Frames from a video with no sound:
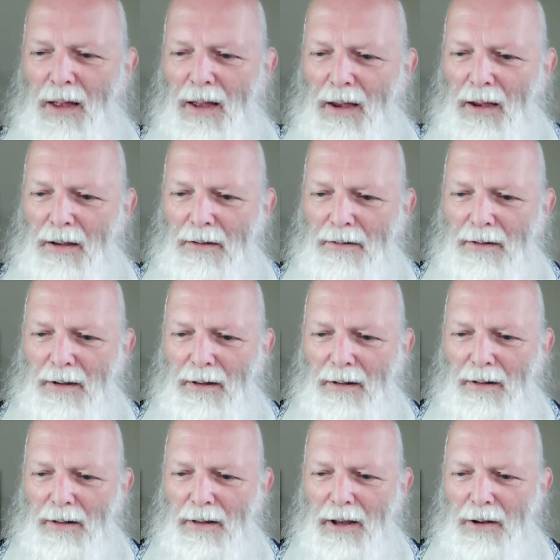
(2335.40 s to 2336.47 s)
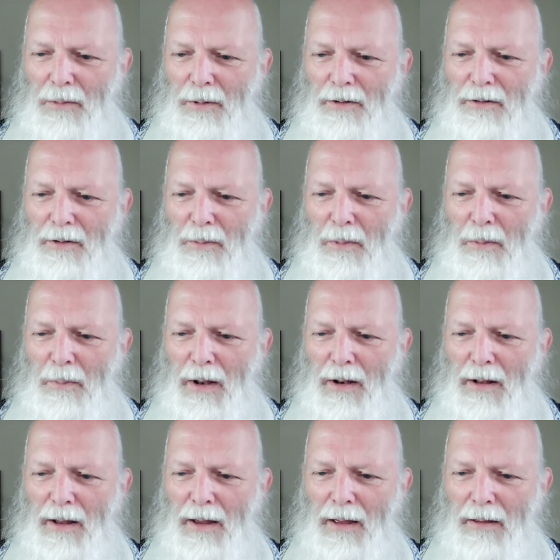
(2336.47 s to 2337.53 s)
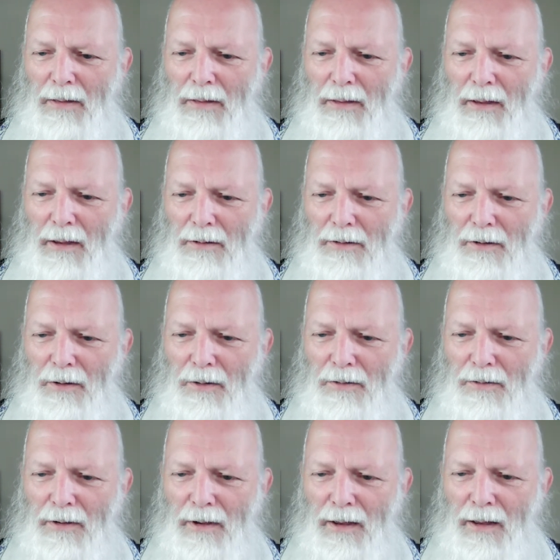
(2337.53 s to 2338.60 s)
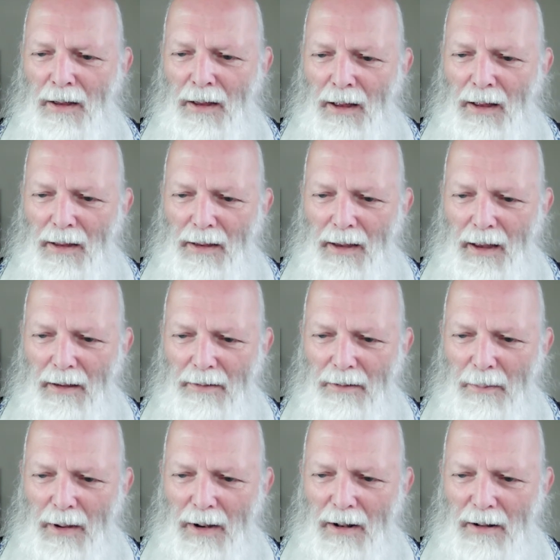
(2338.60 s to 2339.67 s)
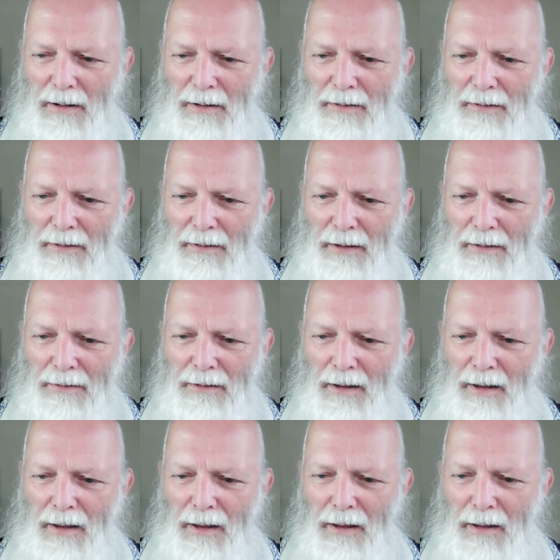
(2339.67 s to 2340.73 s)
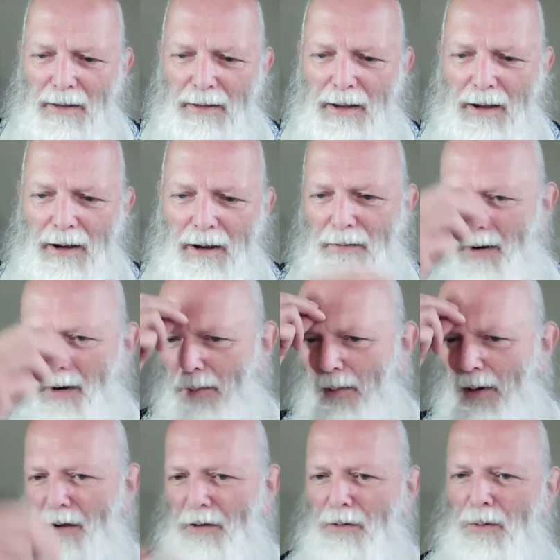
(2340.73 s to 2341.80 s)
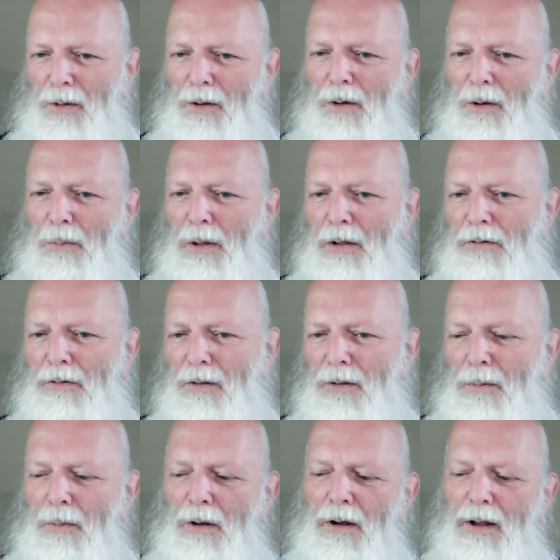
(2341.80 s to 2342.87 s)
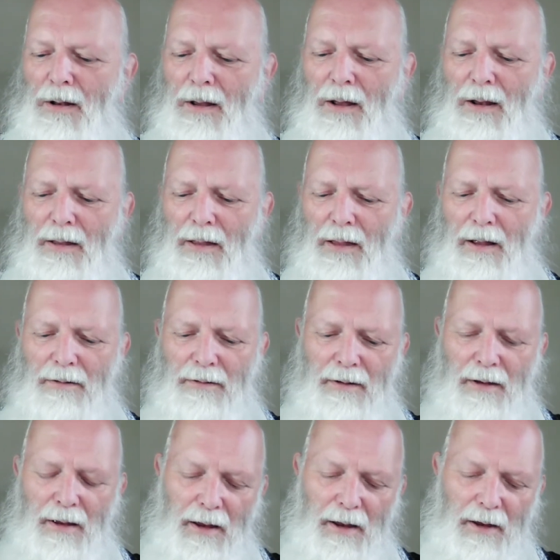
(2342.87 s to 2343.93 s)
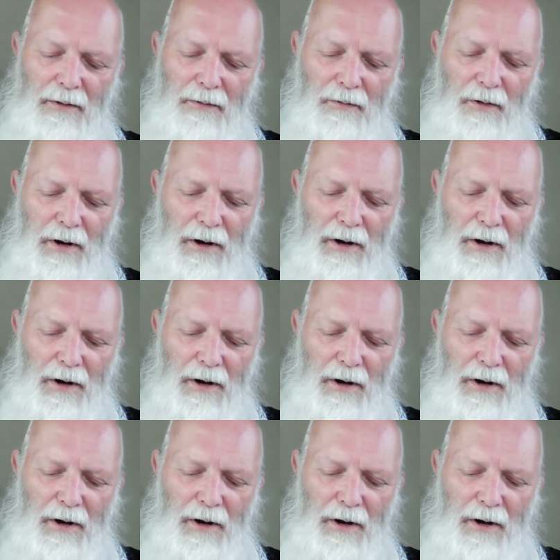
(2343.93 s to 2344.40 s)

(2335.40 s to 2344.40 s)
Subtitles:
He still needs wisdom and mental health. He's accusing, has a mental disease. Thank you very much. Well, God bless you, Maria Dana. That's very